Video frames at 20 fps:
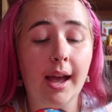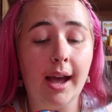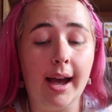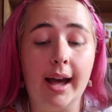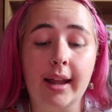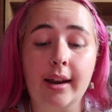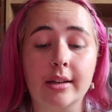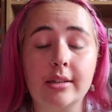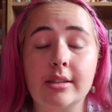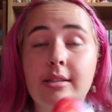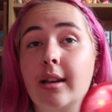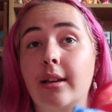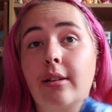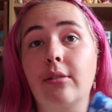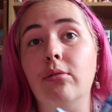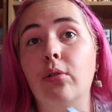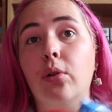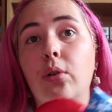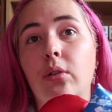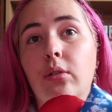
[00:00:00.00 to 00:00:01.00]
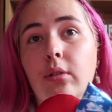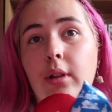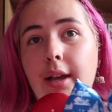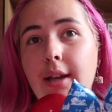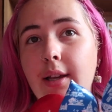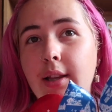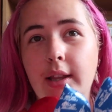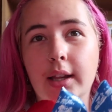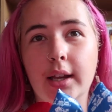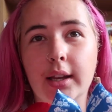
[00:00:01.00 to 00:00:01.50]
and I just like
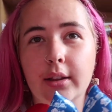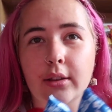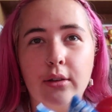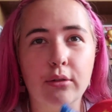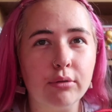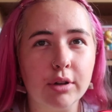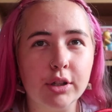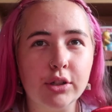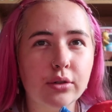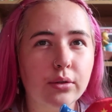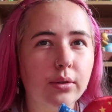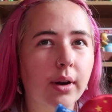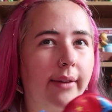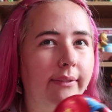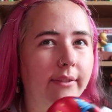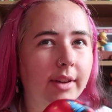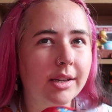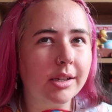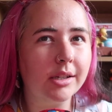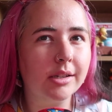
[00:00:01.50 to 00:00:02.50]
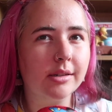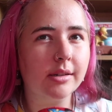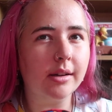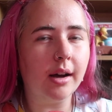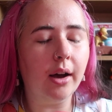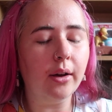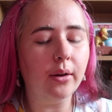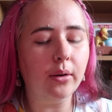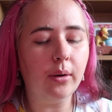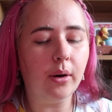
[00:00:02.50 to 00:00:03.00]
the original like vintage
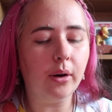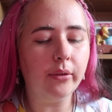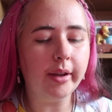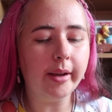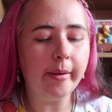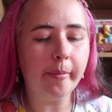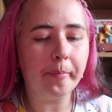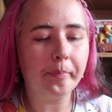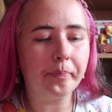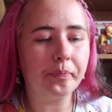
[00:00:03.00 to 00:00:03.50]
style of it.